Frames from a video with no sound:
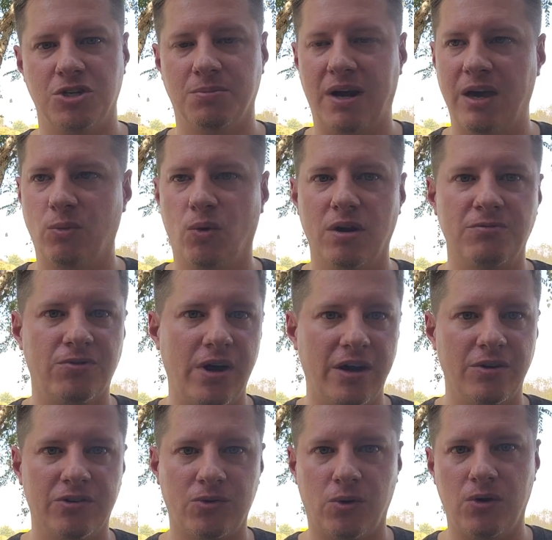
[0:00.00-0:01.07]
You're buying one
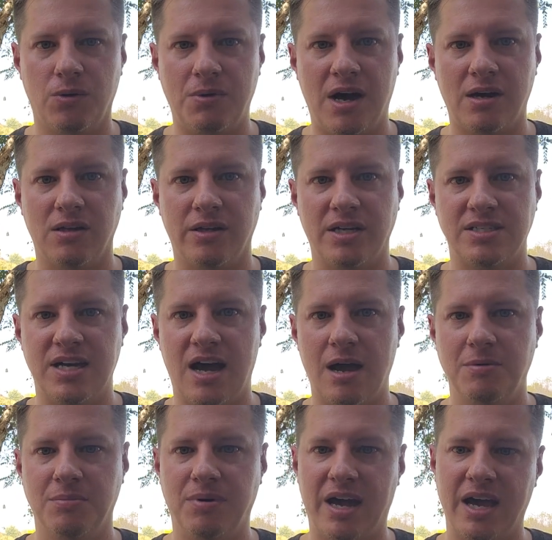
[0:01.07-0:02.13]
fragrance oil bottle at a time.
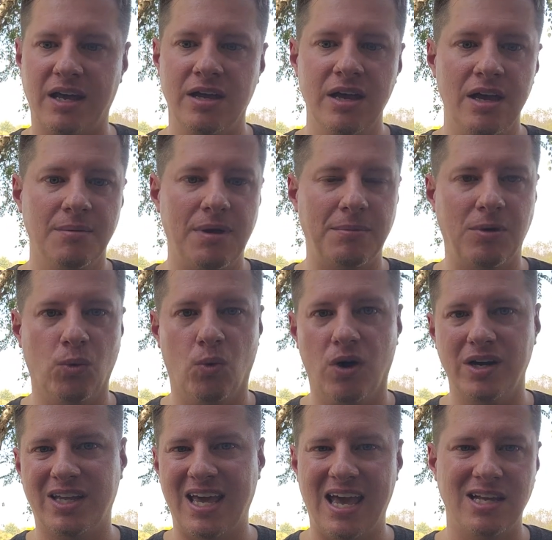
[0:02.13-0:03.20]
You're buying maybe
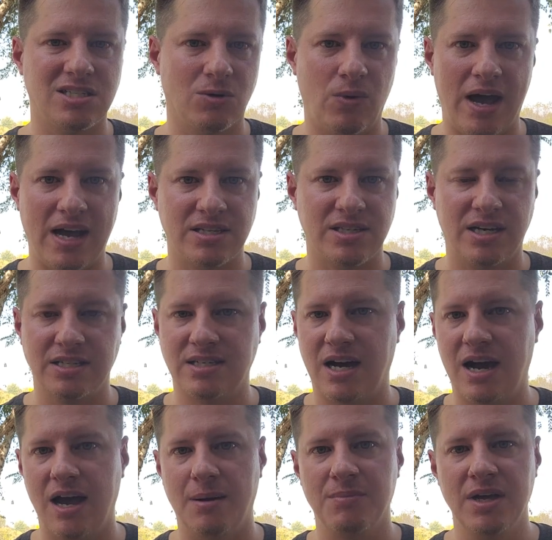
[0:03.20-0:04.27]
one case of wax at a
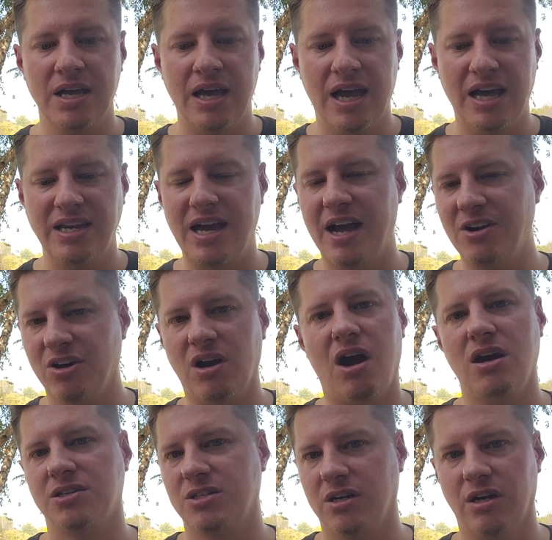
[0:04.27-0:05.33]
time. And yeah, your
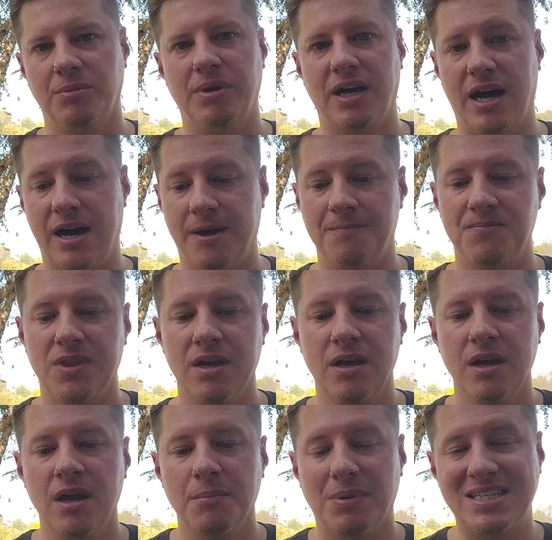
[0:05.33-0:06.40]
costs are going to be high.
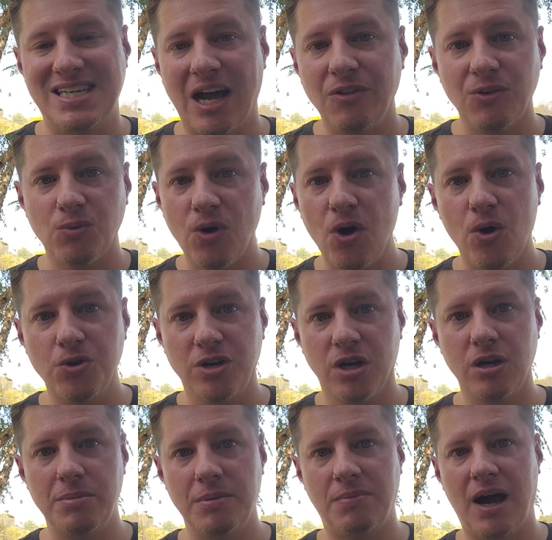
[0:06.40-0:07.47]
But down the road, you're going
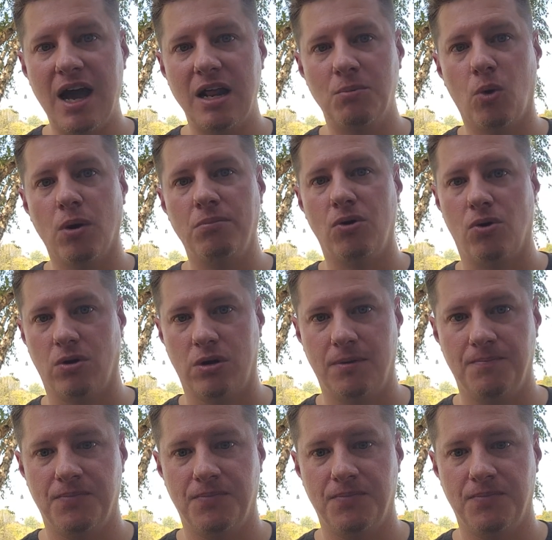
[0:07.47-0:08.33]
to be buying more bulk.